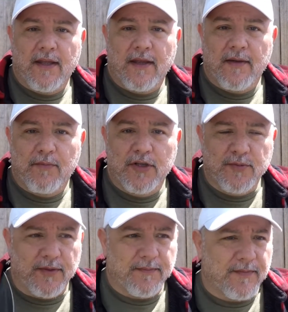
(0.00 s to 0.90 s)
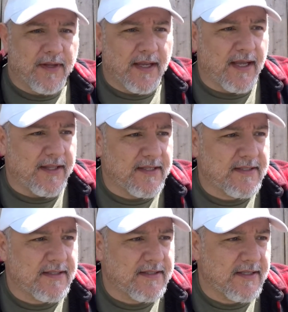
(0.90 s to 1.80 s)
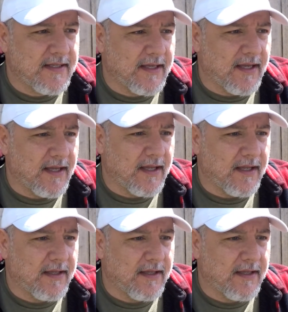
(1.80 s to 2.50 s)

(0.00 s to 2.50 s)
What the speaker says: Bushman. This is the